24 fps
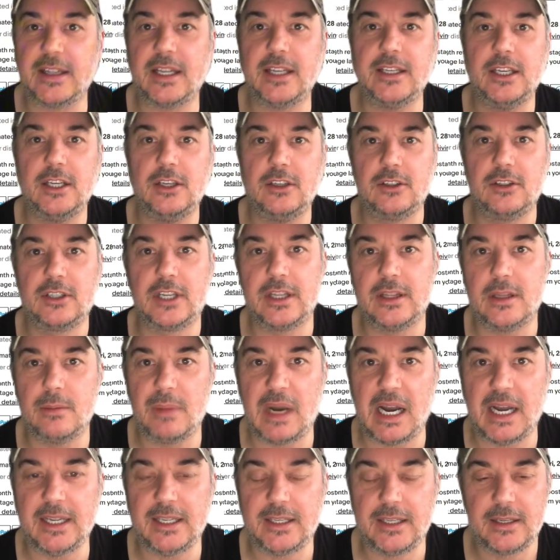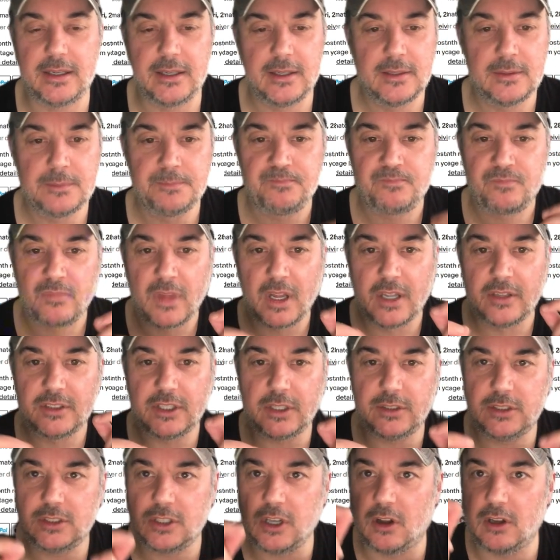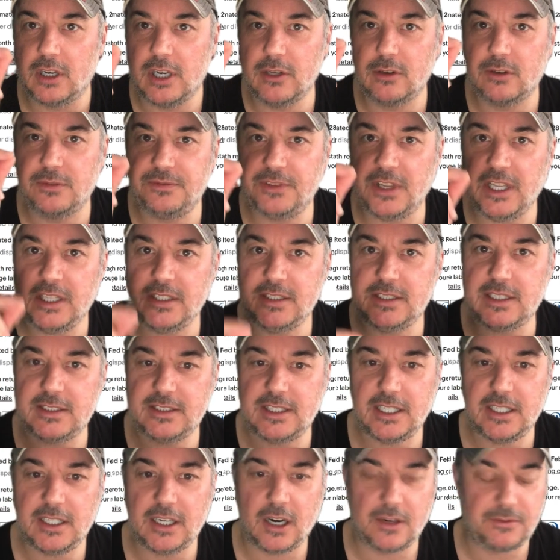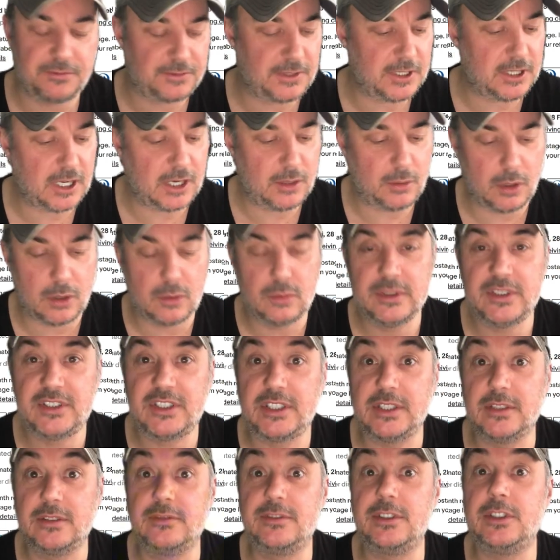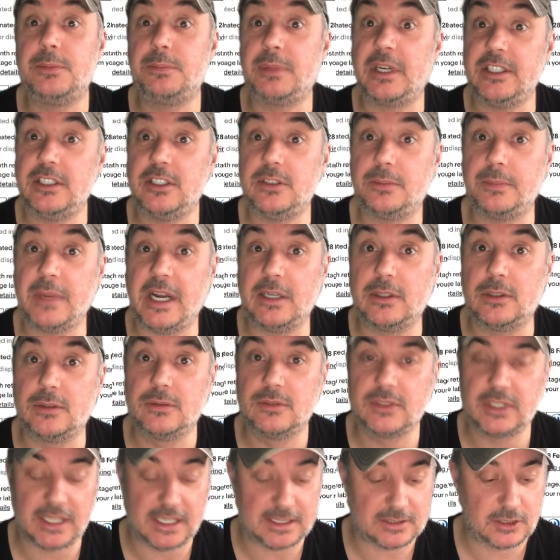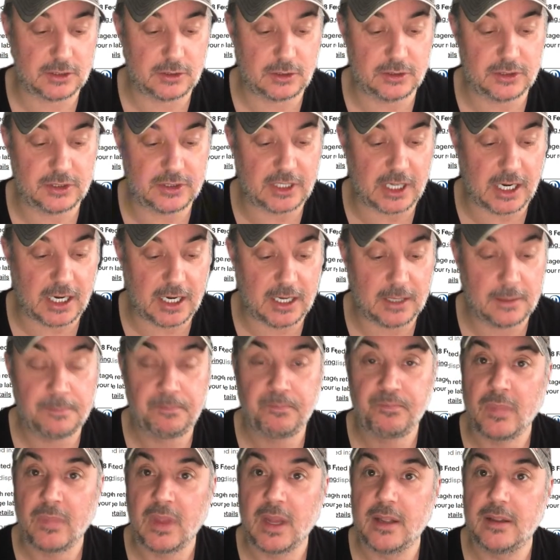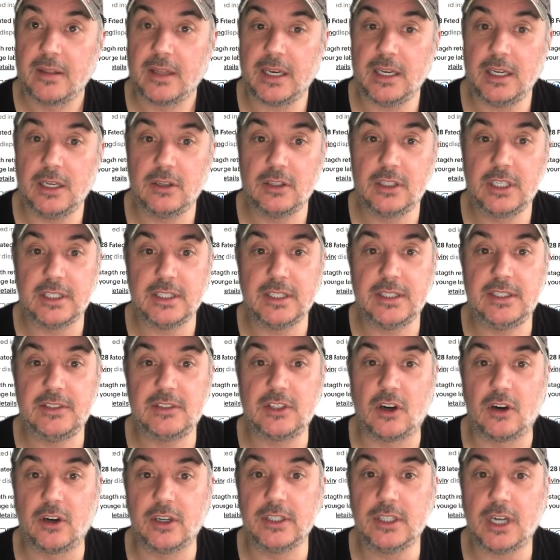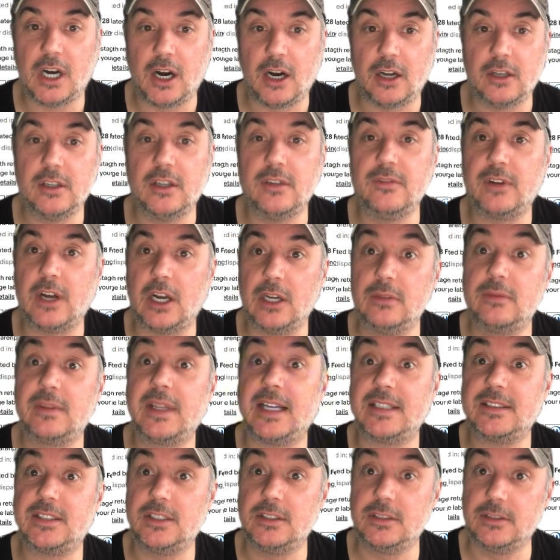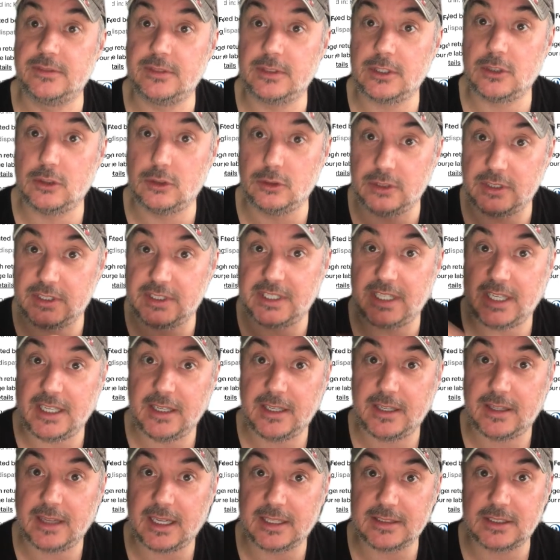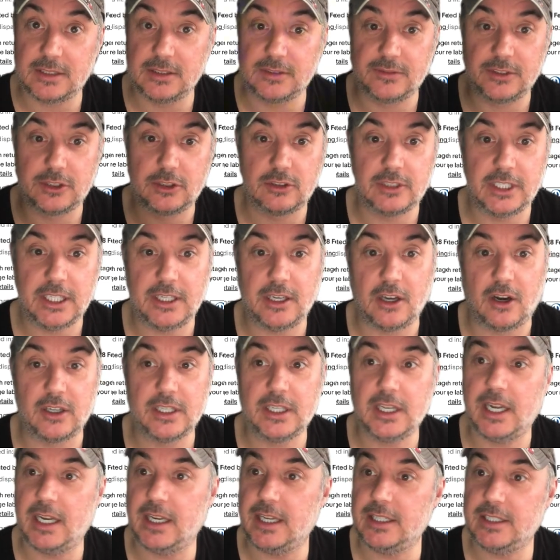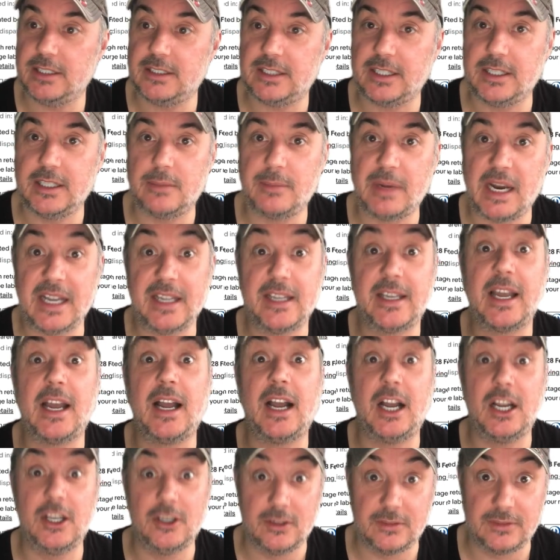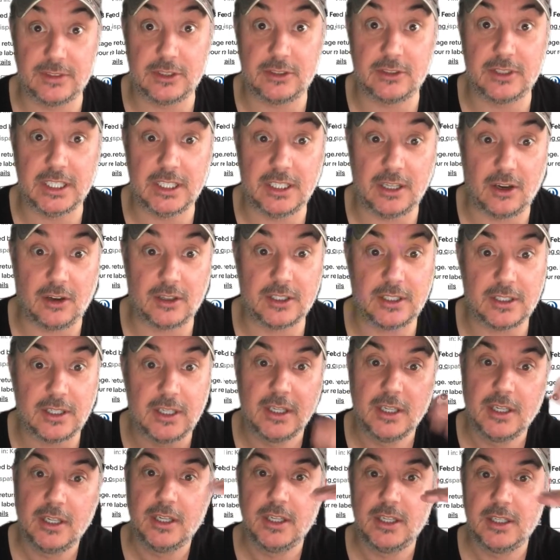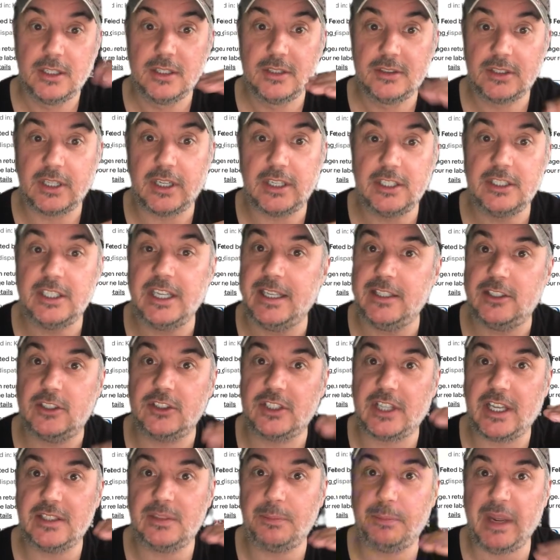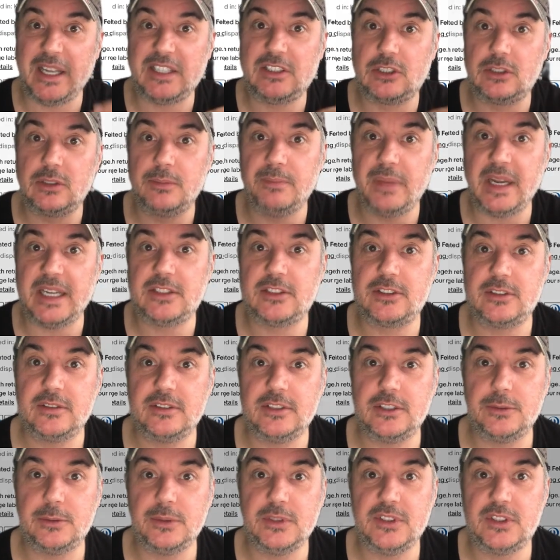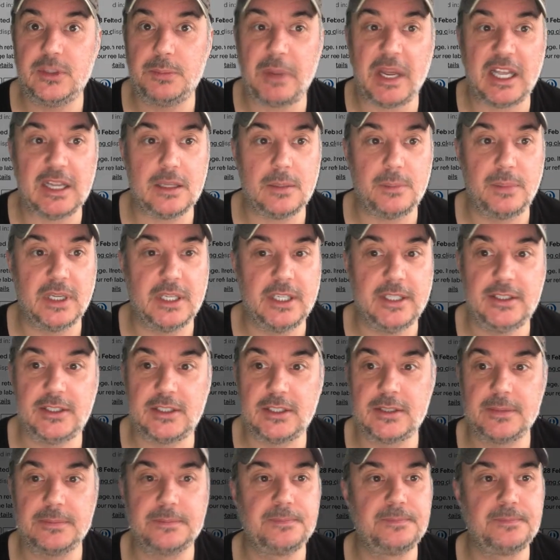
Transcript: Then you look at the make. So there's like little things you tick off. You go, oh, it's silver, it's precious metal, so that's a good start. Then you look at the design, Art Nouveau, that's another good tick. That's another green light. And then you see the maker, another green light. So it just gets better and better as you inspect the piece.